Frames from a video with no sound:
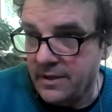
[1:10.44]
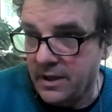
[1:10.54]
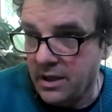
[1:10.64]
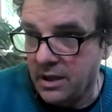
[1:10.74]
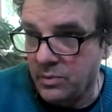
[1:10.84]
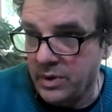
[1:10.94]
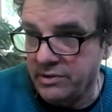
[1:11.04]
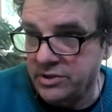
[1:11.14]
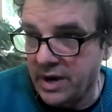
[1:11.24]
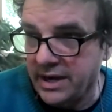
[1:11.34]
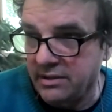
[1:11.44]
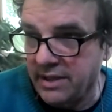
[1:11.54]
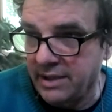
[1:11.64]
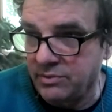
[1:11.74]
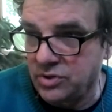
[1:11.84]
Uh, when I was writing a
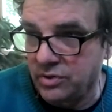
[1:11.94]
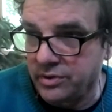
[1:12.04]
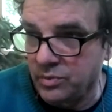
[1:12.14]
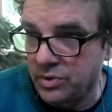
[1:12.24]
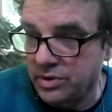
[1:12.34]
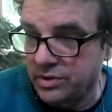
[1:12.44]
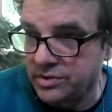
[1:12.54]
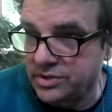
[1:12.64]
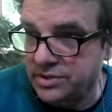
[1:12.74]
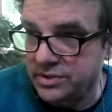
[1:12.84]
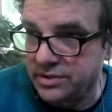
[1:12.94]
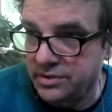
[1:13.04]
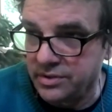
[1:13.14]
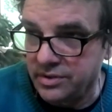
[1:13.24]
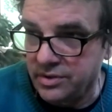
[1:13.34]
language older than words,
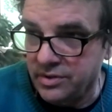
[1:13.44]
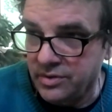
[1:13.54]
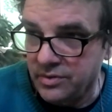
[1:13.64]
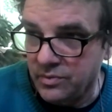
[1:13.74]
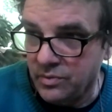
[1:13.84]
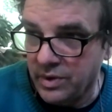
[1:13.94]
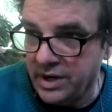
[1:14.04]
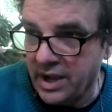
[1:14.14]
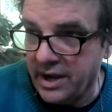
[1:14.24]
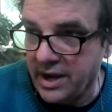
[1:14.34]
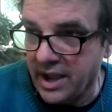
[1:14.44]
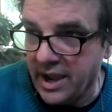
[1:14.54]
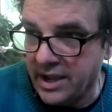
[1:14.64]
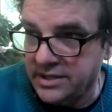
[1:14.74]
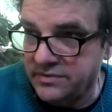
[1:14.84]
one night I
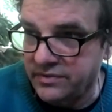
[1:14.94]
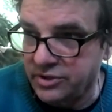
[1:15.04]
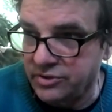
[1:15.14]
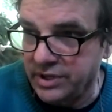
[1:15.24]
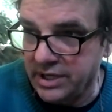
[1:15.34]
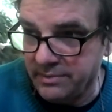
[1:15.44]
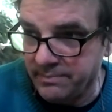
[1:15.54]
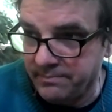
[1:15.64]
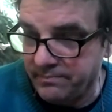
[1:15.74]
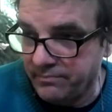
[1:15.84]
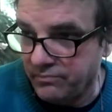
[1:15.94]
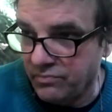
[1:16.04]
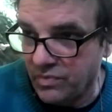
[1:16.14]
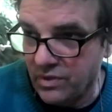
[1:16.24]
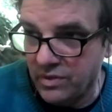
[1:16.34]
asked for a dream
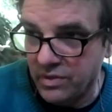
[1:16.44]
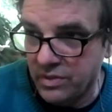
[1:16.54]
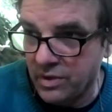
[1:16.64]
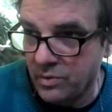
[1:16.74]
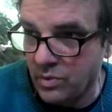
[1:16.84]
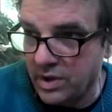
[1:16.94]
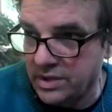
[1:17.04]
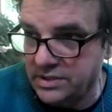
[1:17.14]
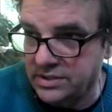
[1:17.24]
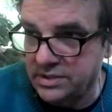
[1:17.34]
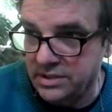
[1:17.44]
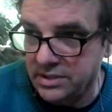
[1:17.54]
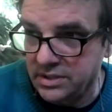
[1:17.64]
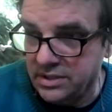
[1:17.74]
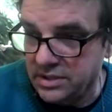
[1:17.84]
that was,
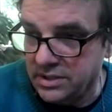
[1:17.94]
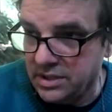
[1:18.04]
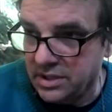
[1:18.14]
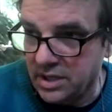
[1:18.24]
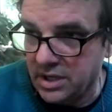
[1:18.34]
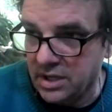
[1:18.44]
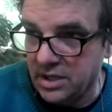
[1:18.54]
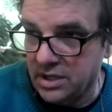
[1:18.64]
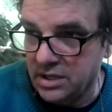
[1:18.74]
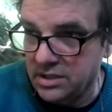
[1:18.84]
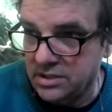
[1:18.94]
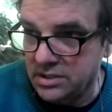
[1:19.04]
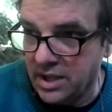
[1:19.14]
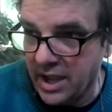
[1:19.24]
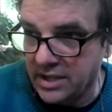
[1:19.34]
uh,
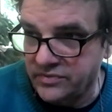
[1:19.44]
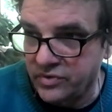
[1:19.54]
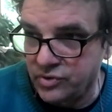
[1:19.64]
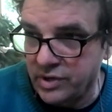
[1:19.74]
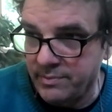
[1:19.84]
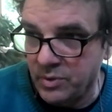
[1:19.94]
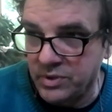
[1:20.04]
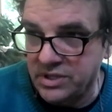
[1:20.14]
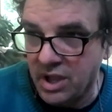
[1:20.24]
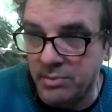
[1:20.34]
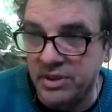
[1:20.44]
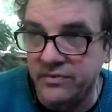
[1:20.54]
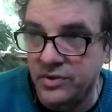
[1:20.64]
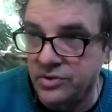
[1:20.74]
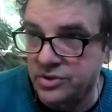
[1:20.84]
I asked for a dream that would tell me the
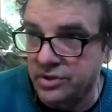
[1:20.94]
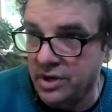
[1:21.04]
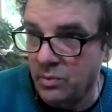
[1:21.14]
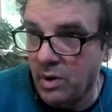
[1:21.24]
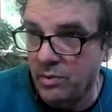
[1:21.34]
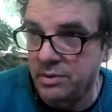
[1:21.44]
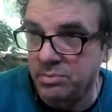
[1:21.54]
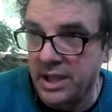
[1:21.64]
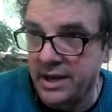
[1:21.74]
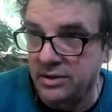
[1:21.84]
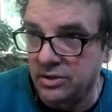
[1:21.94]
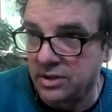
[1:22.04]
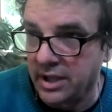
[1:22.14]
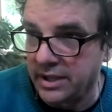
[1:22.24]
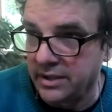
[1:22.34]
future and what would the planet look
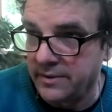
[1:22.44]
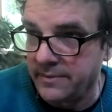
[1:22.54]
like.